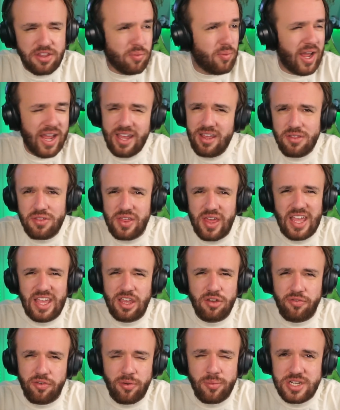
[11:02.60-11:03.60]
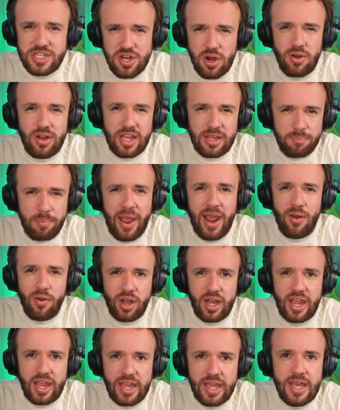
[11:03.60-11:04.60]
way. Thank you for returning
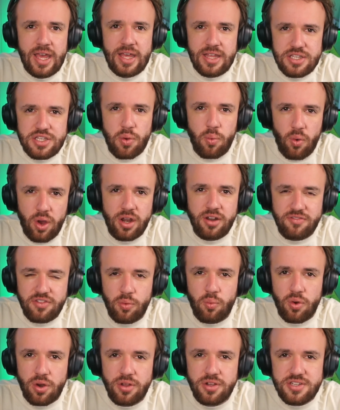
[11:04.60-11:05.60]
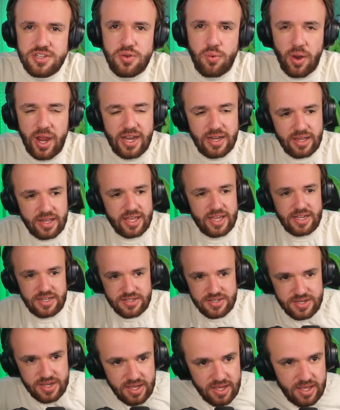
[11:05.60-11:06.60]
parity to one of the world's great leagues.